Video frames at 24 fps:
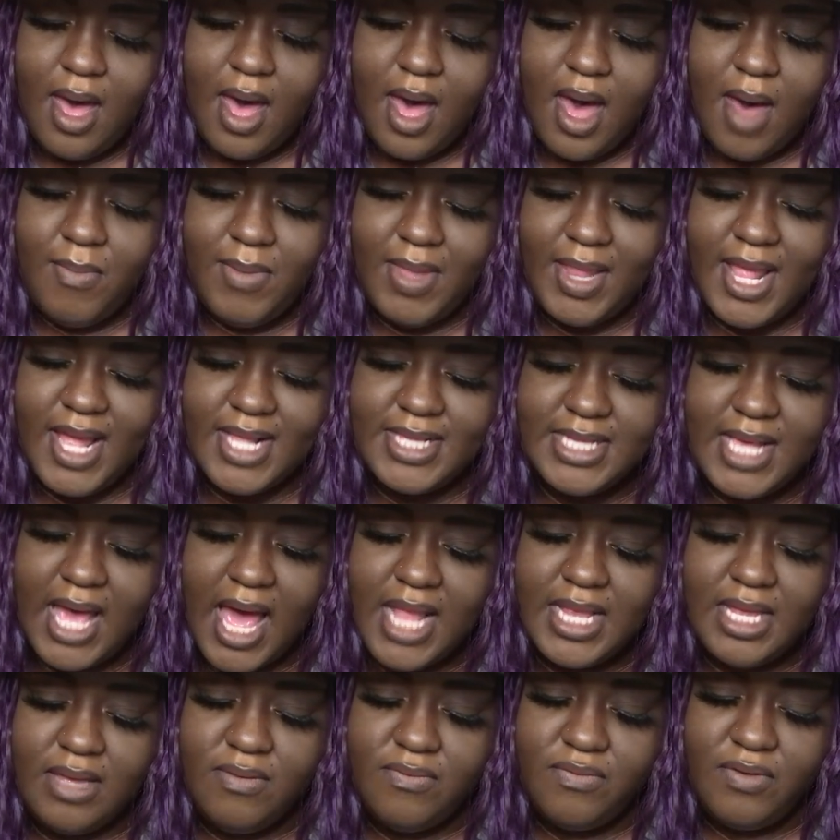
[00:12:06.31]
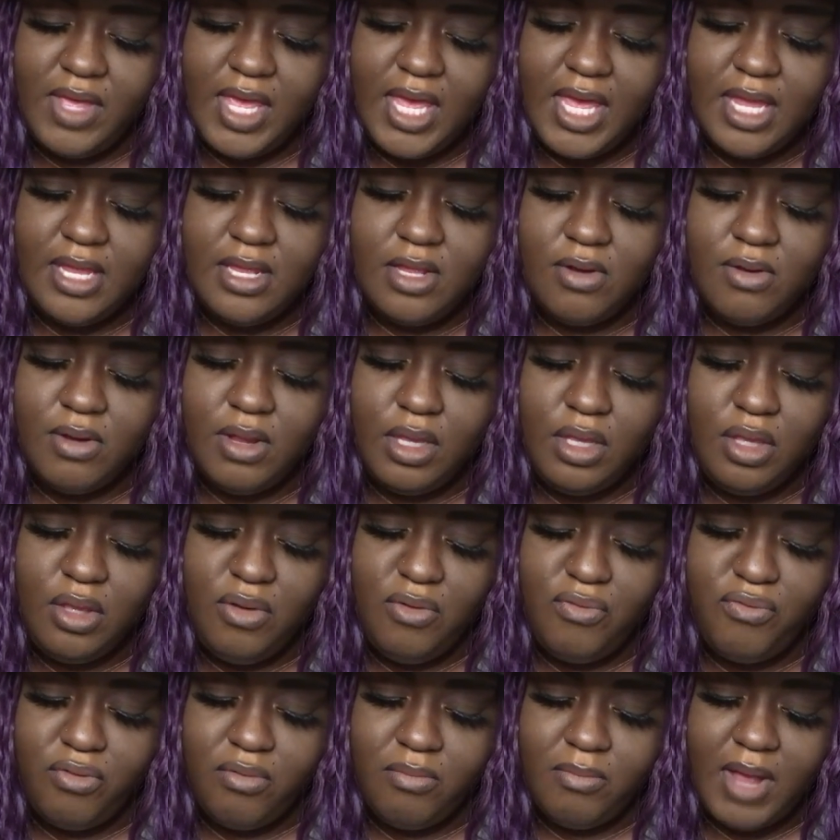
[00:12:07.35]
Um, and that's kind of hindering
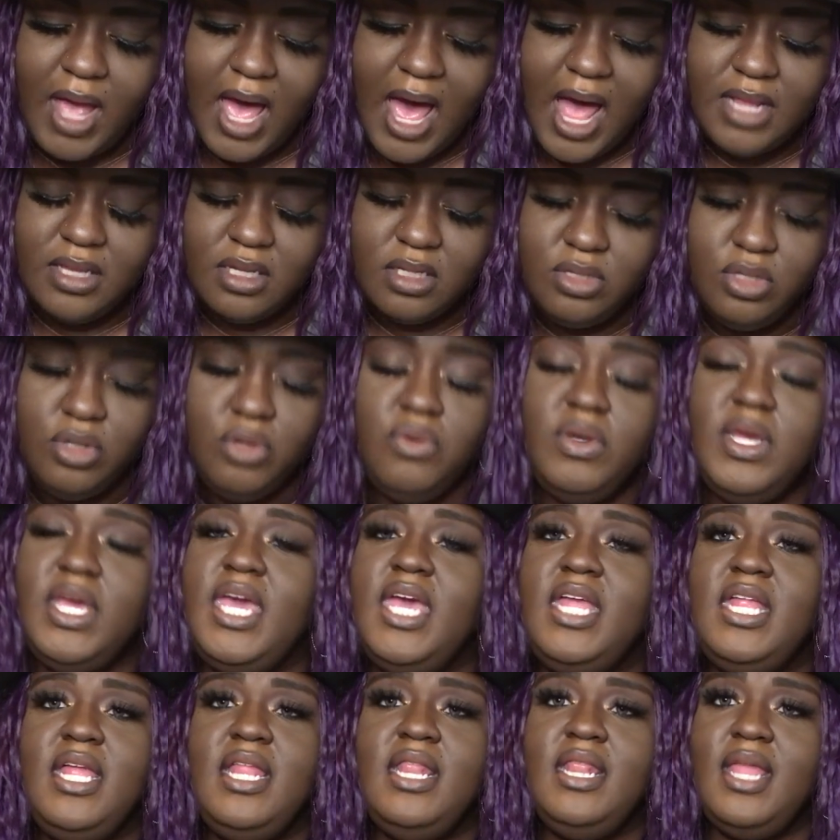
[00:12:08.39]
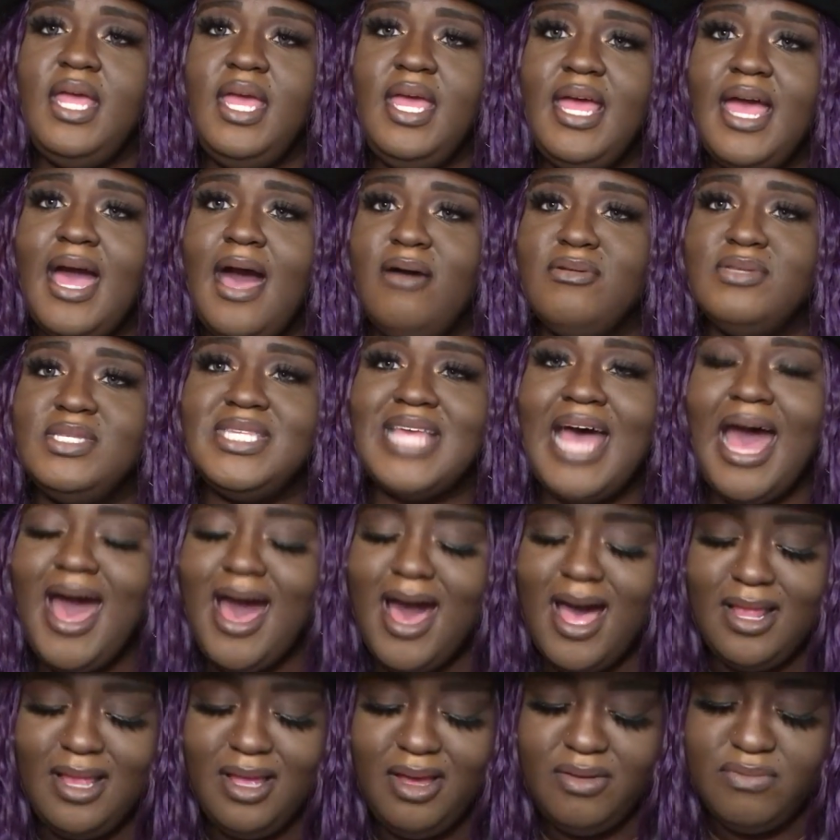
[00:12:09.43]
you from kind of doing anything
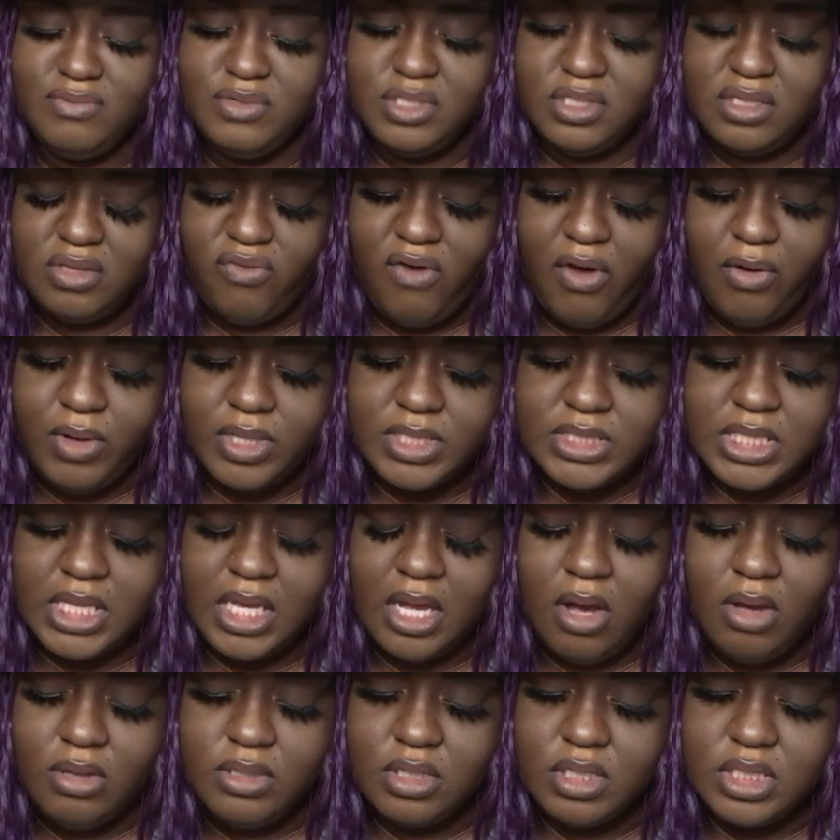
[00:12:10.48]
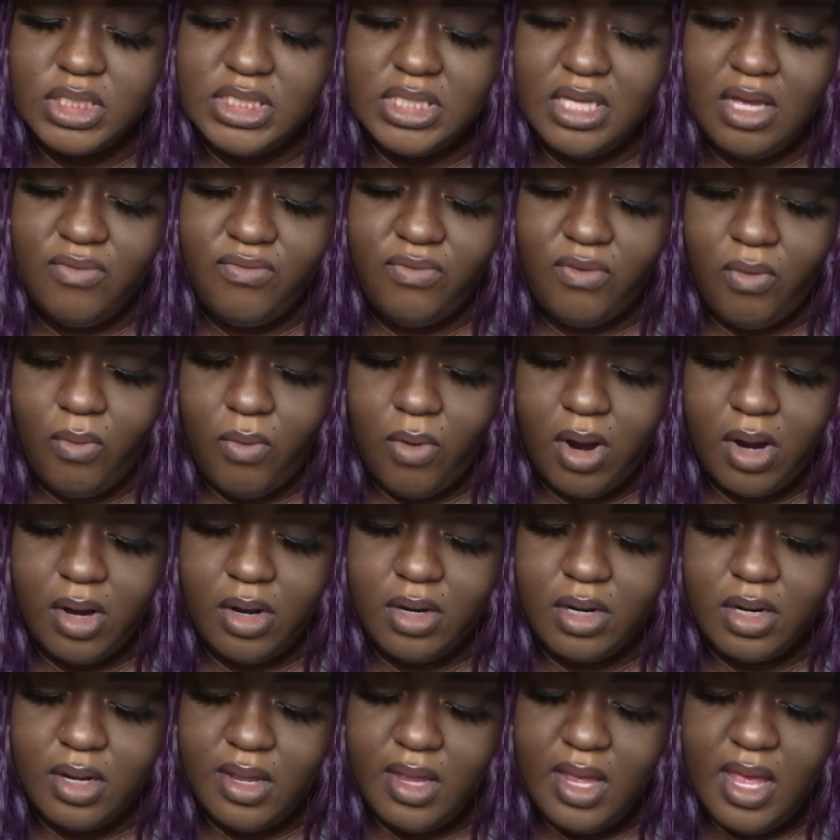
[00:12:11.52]
outside of just focusing on yourself and
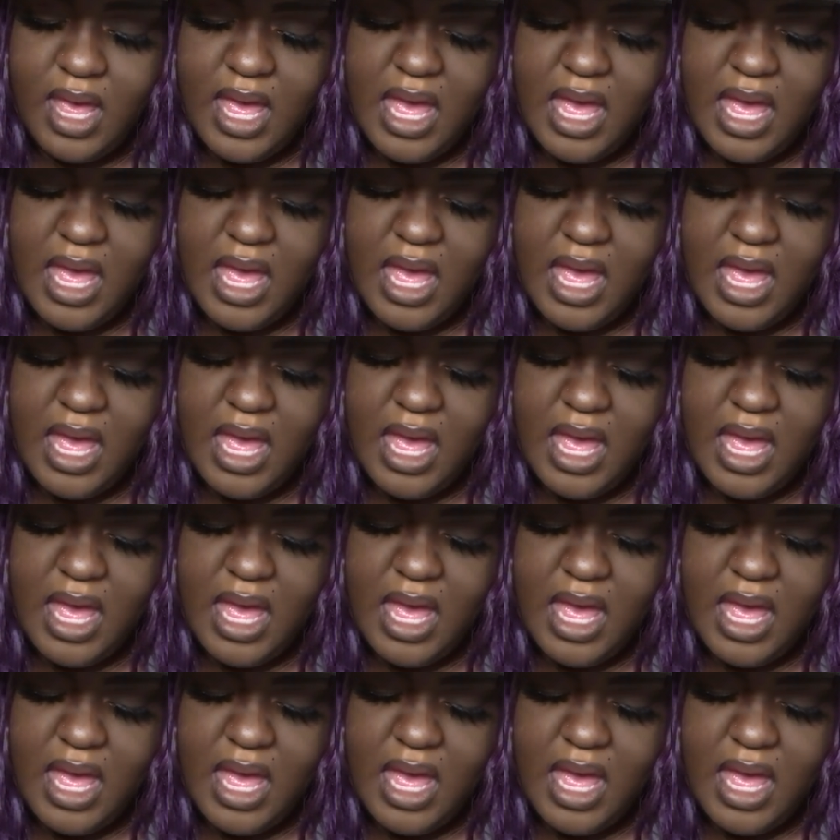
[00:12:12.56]
work.